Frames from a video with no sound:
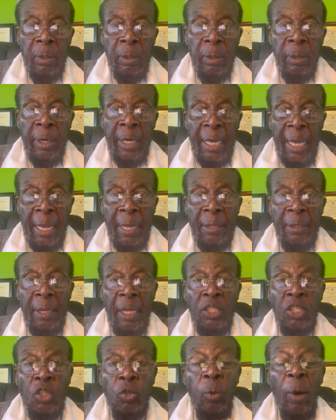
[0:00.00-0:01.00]
Okay,
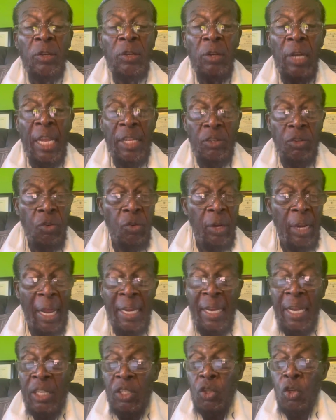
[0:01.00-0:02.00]
I just want to let you know
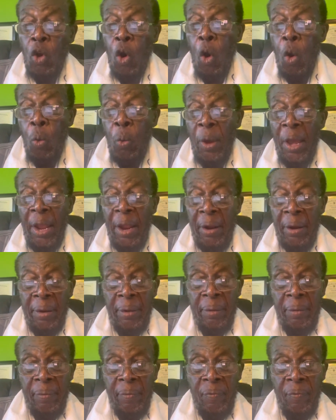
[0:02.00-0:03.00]
that there's nowhere.
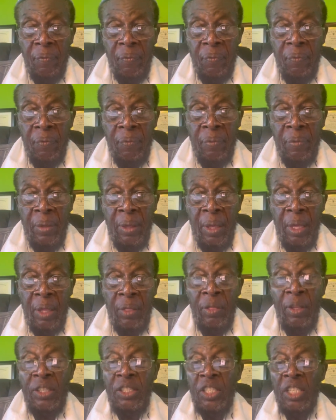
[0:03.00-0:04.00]

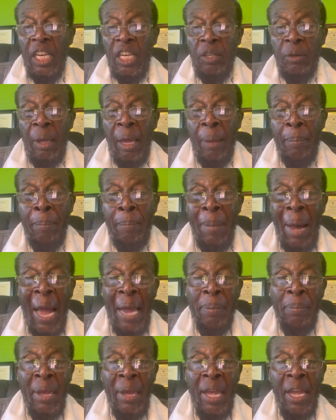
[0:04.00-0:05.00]
This is a, a
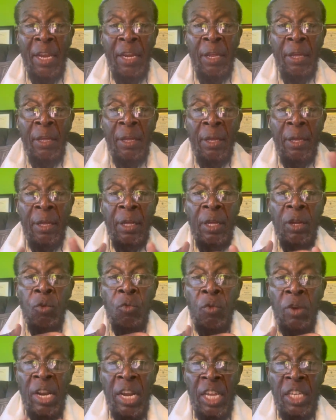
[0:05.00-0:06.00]
man made
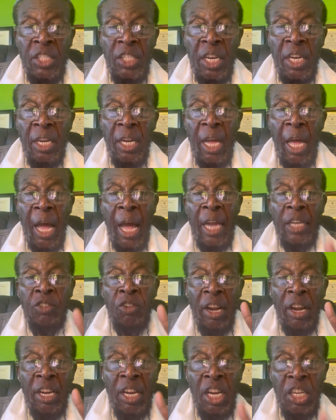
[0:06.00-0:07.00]
religion, a
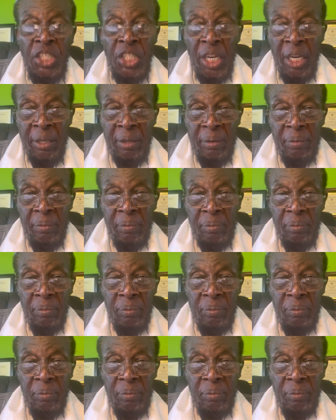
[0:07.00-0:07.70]
tradition.